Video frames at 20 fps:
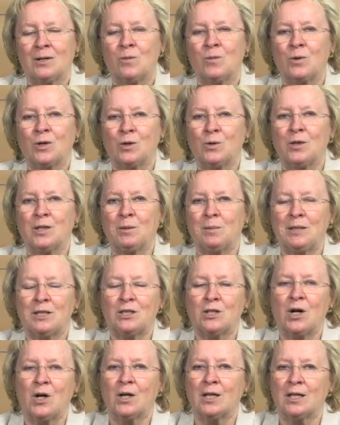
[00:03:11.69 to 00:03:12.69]
We're going to be
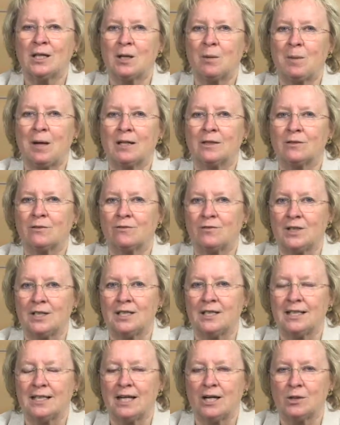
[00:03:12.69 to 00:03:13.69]
talking about the
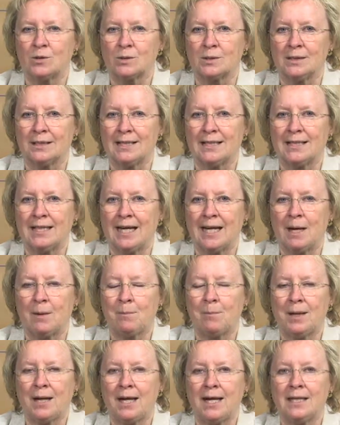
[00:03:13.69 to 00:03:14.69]
Feed the Elderly
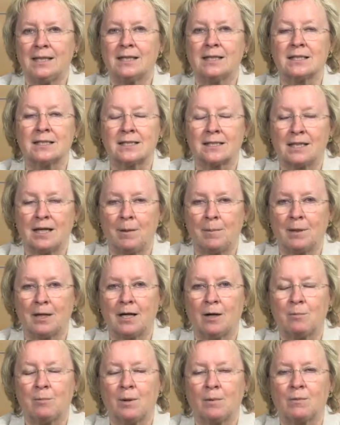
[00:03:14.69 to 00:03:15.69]
campaign that's coming
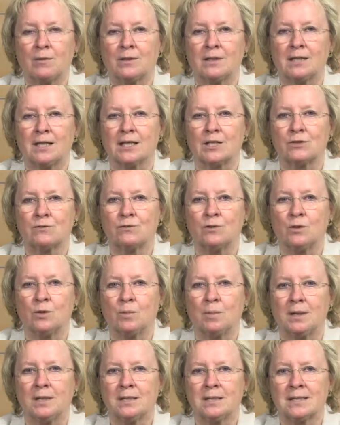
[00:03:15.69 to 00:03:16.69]
up over the next few
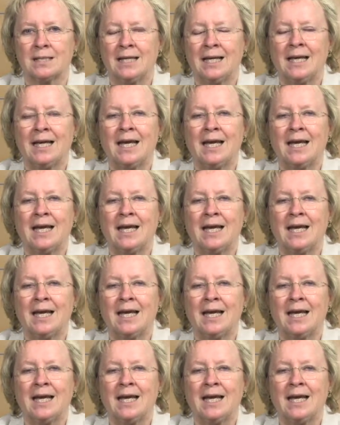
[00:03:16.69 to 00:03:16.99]
months,